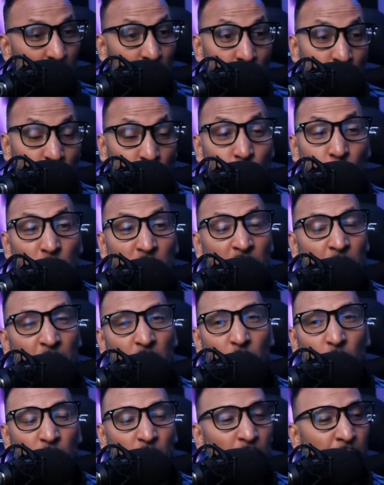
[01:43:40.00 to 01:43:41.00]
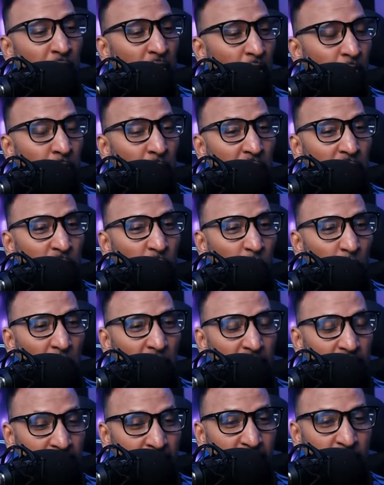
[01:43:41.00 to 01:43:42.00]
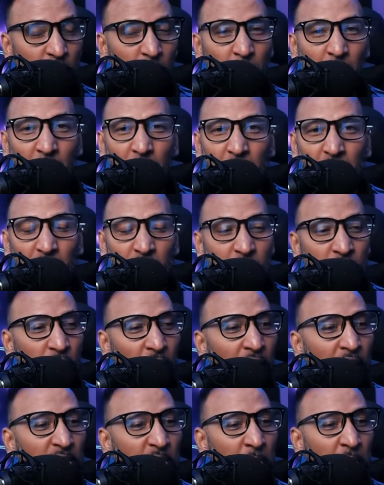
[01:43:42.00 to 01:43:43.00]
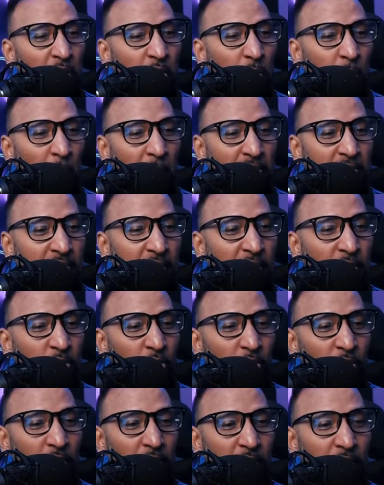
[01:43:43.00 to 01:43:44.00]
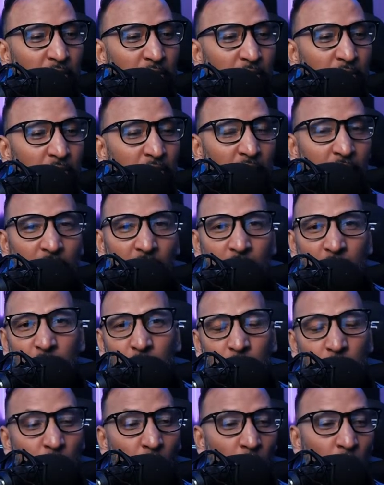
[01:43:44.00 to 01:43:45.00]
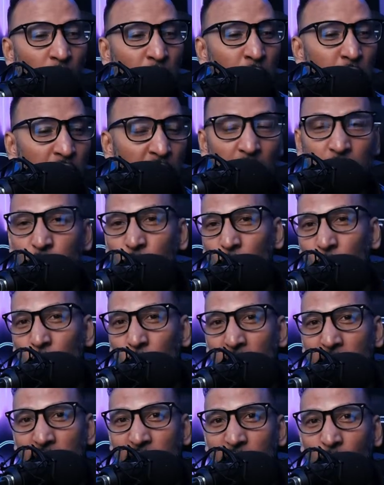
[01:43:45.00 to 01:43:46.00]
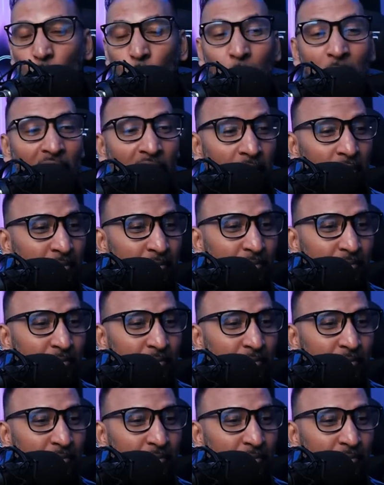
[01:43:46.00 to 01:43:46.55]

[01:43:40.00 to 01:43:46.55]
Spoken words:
So, folks, if you don't know, if you're not from the Caribbean, TikTok people, Trinidad and Tobago, we basically call, our version of Voodoo, it's Obia.